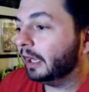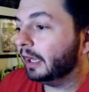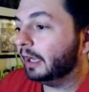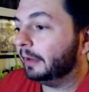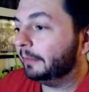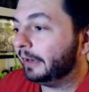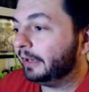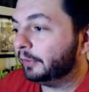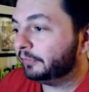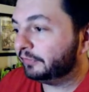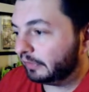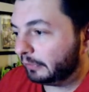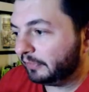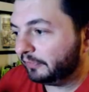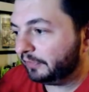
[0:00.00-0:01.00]
Um, I know
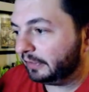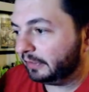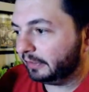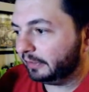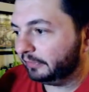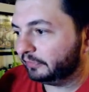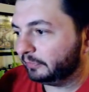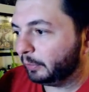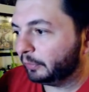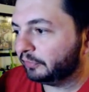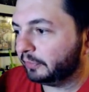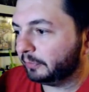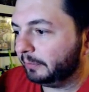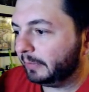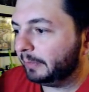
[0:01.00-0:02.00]
some of it is
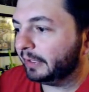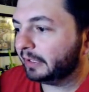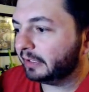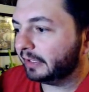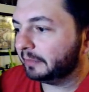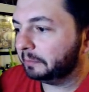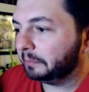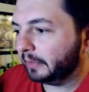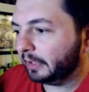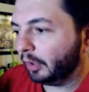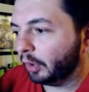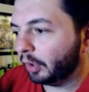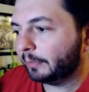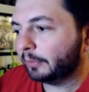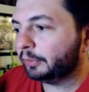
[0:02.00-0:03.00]
supposed to mimic like
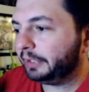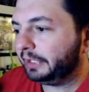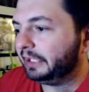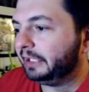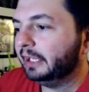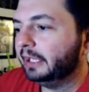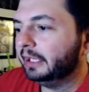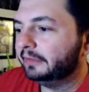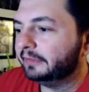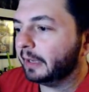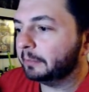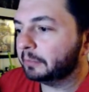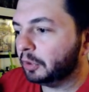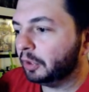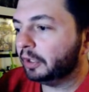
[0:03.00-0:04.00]
armory
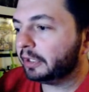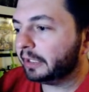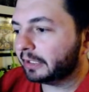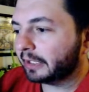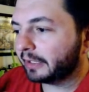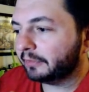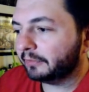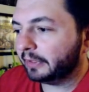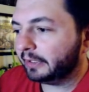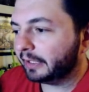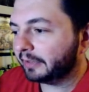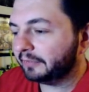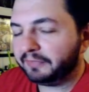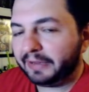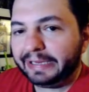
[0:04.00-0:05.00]
type look and like and
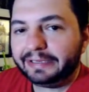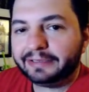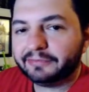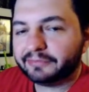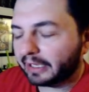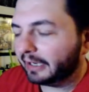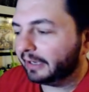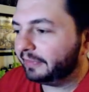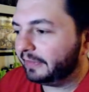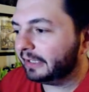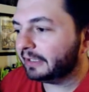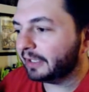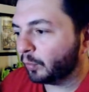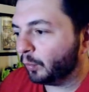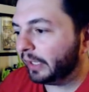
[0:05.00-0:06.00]
like veins kind of
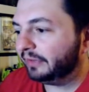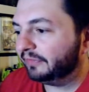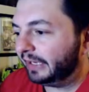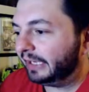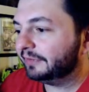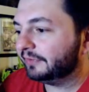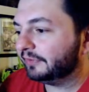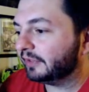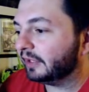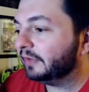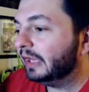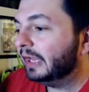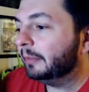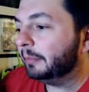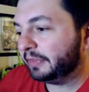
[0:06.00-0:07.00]
thing like white veins and
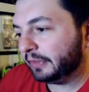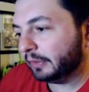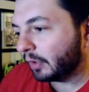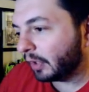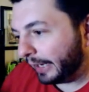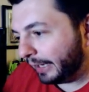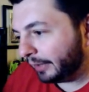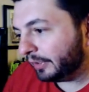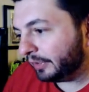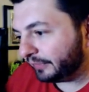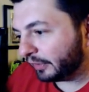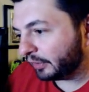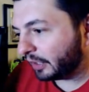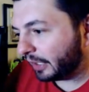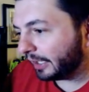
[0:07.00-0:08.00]
stuff but there are areas
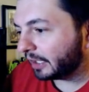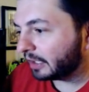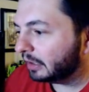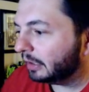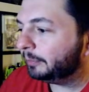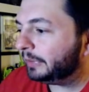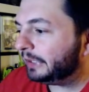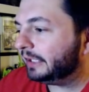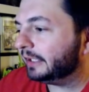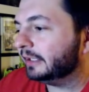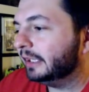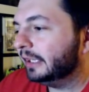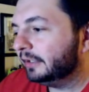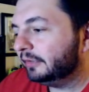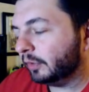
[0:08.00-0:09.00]
that are kind of clumpy
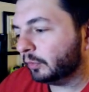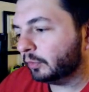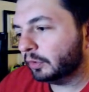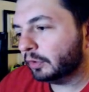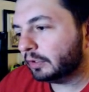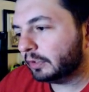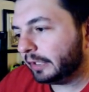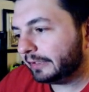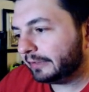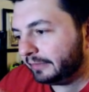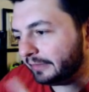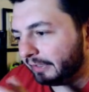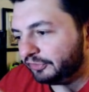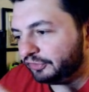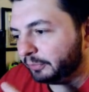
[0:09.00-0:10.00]
and don't look
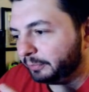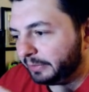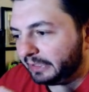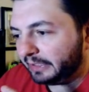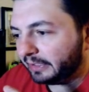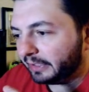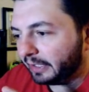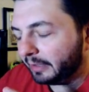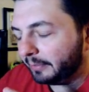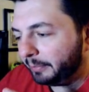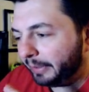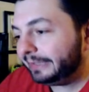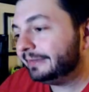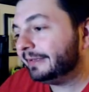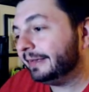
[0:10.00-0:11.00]
like they should be uh,
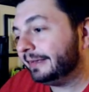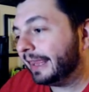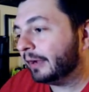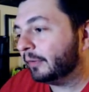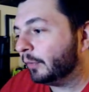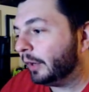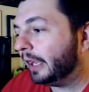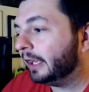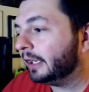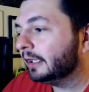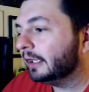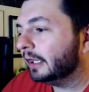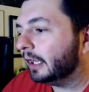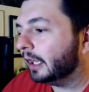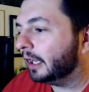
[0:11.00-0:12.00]
painted in that way
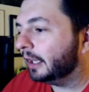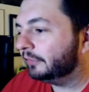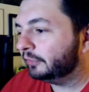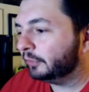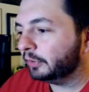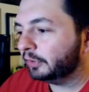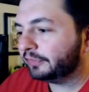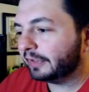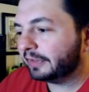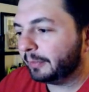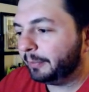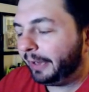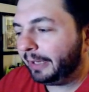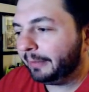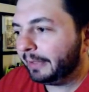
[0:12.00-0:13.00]
uh, so it looks like
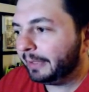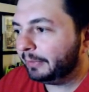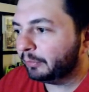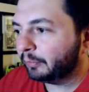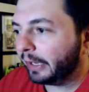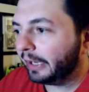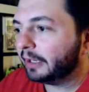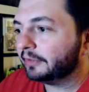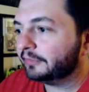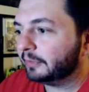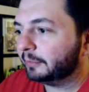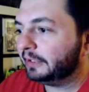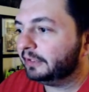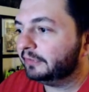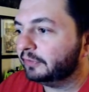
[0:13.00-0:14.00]
the paint maybe ran on
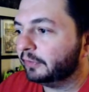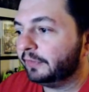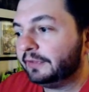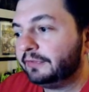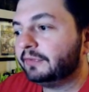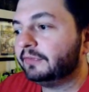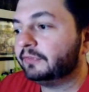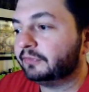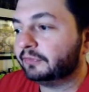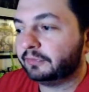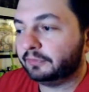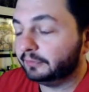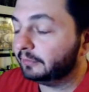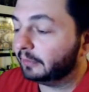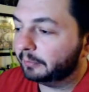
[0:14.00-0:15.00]
some of these so this
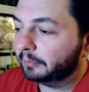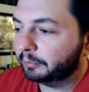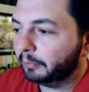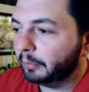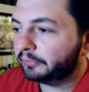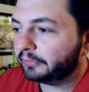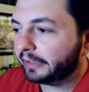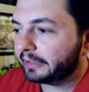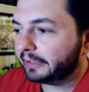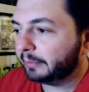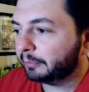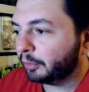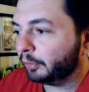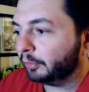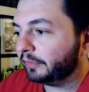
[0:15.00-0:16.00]
is most likely
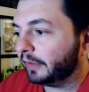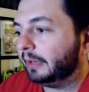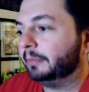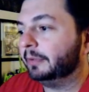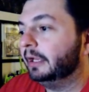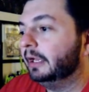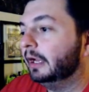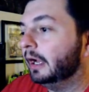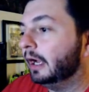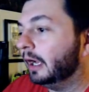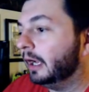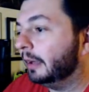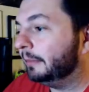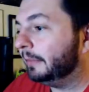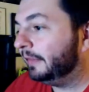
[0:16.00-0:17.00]
a prototype.
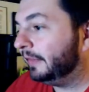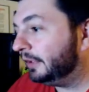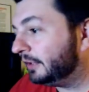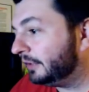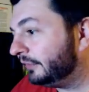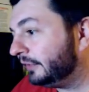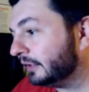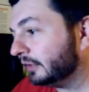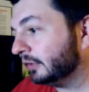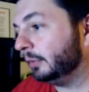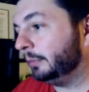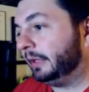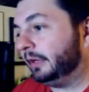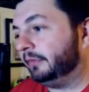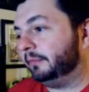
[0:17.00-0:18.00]
Um, and then you can see a
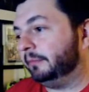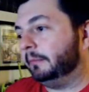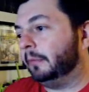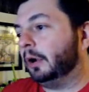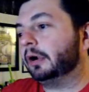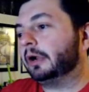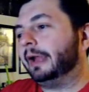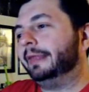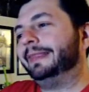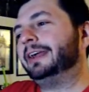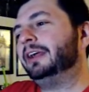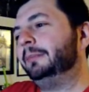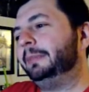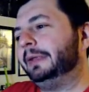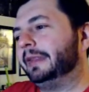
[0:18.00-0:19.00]
little bit of mark. I,
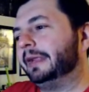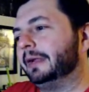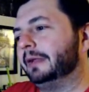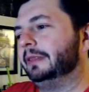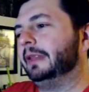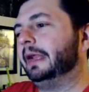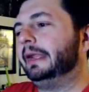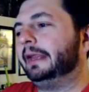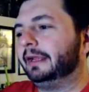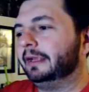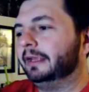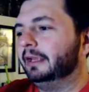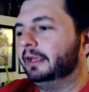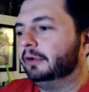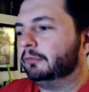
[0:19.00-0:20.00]
that could be like a
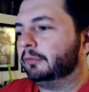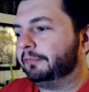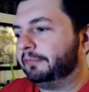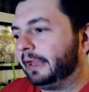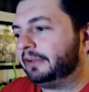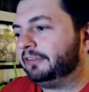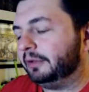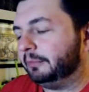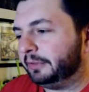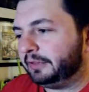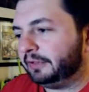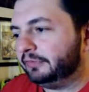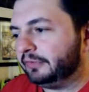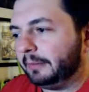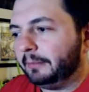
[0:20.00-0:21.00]
lighting reflection, but
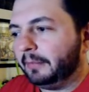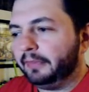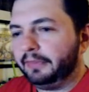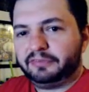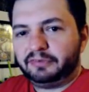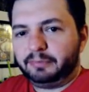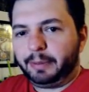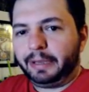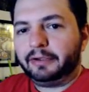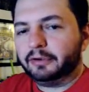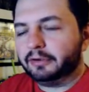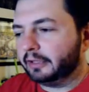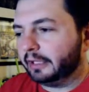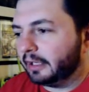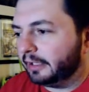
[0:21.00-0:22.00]
there's something on the
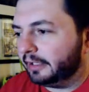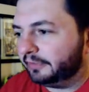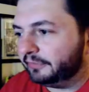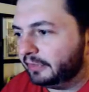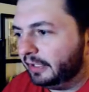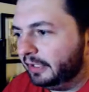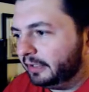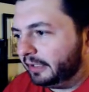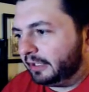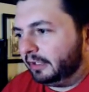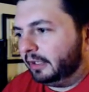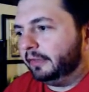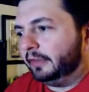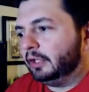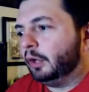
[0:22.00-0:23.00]
spider, like on his, like
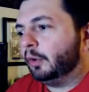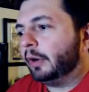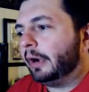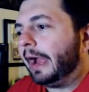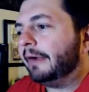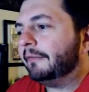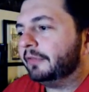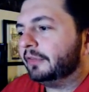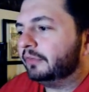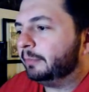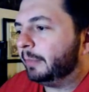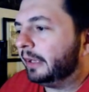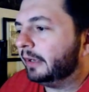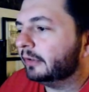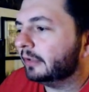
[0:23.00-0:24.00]
on the lower half of the
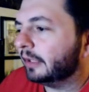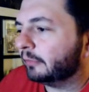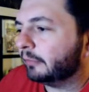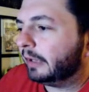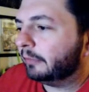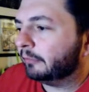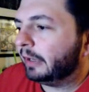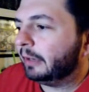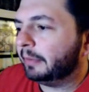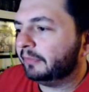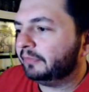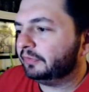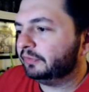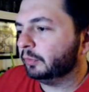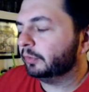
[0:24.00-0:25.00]
spider, like right, right
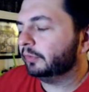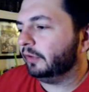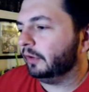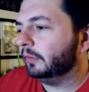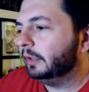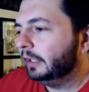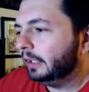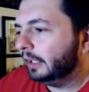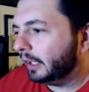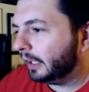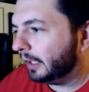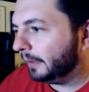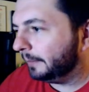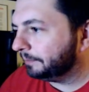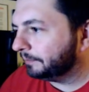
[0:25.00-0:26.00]
above his torso.
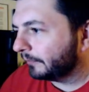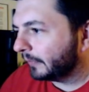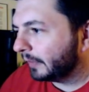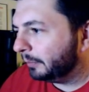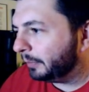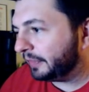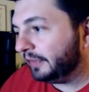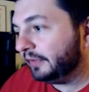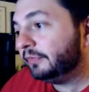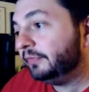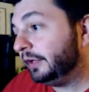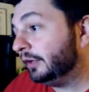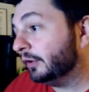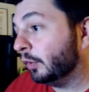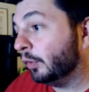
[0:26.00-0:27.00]
Um, but this
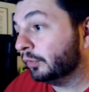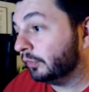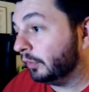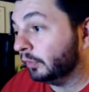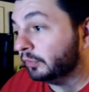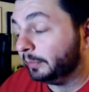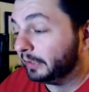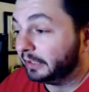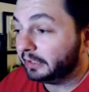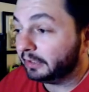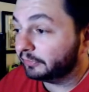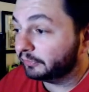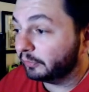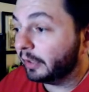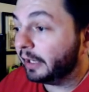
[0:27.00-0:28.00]
figure ultimately
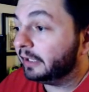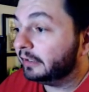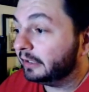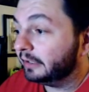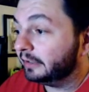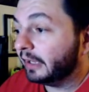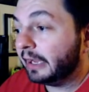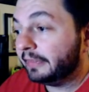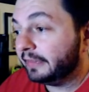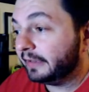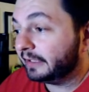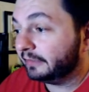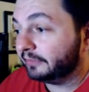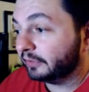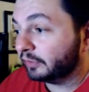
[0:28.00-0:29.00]
looks great. It, I
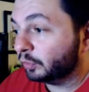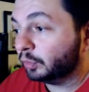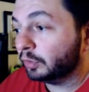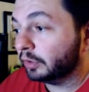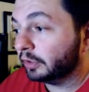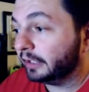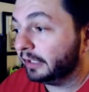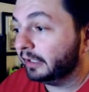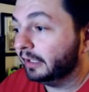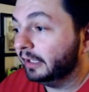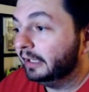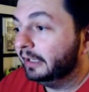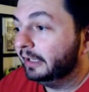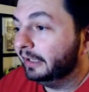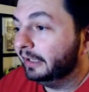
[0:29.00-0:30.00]
think it's a cool looking
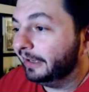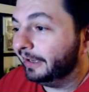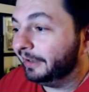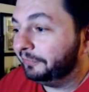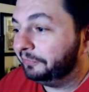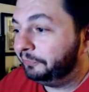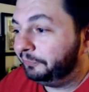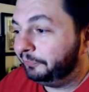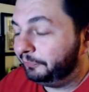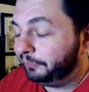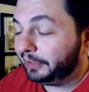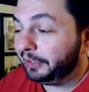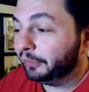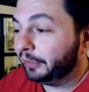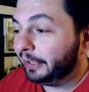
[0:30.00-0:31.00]
uh,
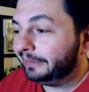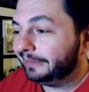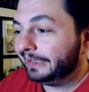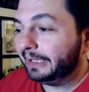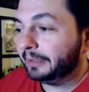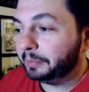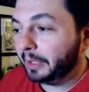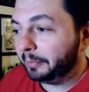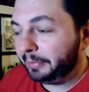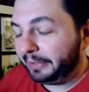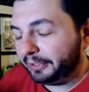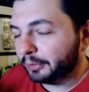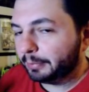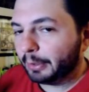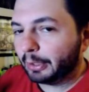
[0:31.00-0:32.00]
figure. And to get a
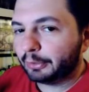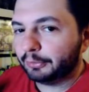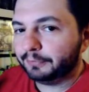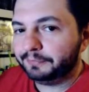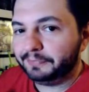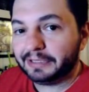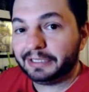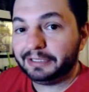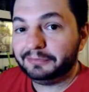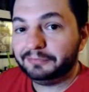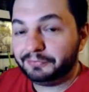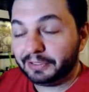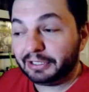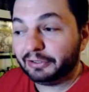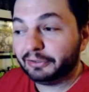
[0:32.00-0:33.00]
Peter Parker
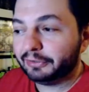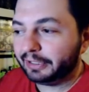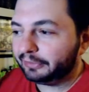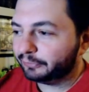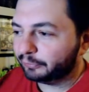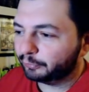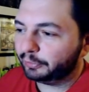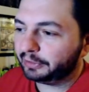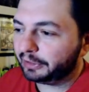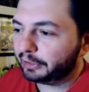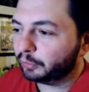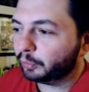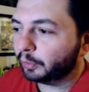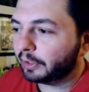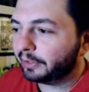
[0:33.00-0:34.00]
villain figure is really
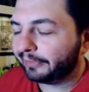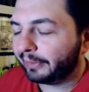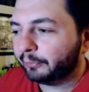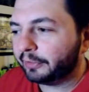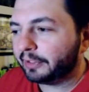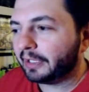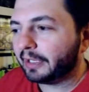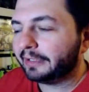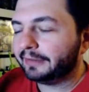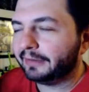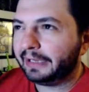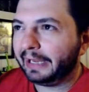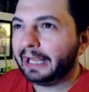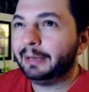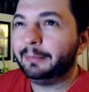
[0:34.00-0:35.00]
cool because I really liked
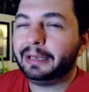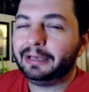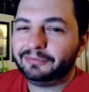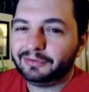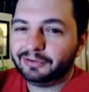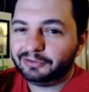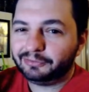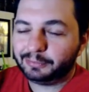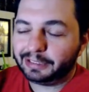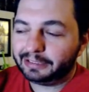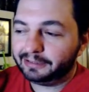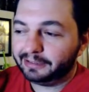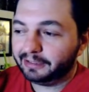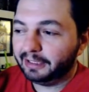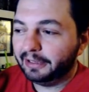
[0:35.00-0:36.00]
in the animated series when
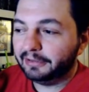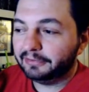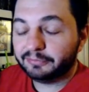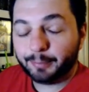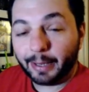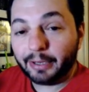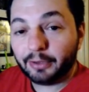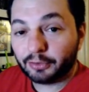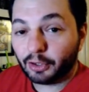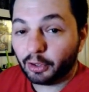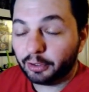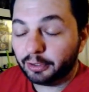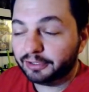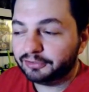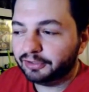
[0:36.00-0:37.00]
they did Spider
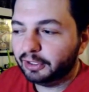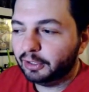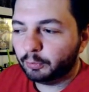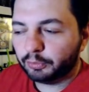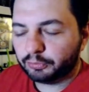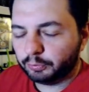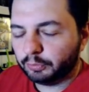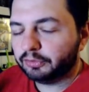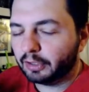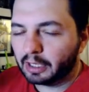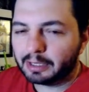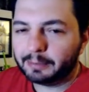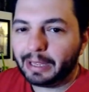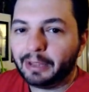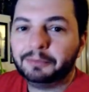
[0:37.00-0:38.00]
Carnage, which we'll
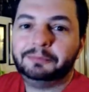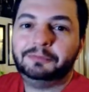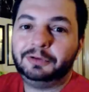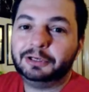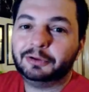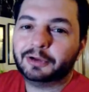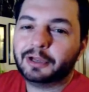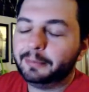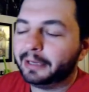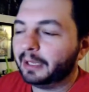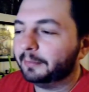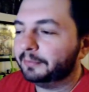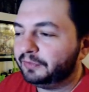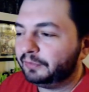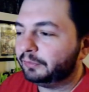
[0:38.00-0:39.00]
talk about, you know,
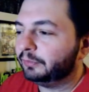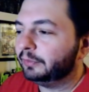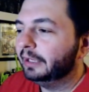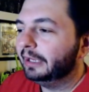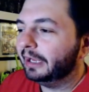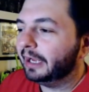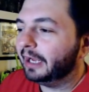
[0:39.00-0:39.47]
coming up soon.